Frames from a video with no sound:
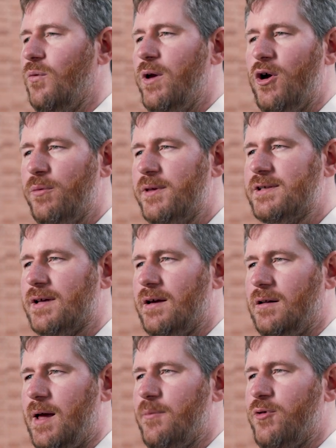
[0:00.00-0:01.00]
We hope this
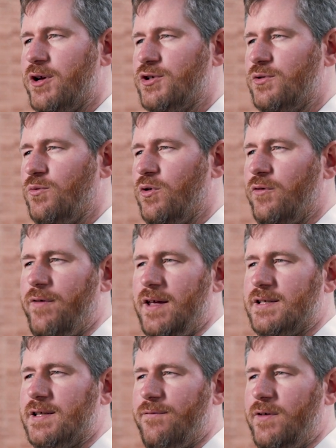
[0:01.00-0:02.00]
collaboration will
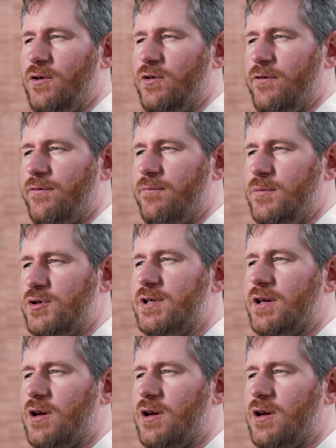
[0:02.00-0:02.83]
advance the field of music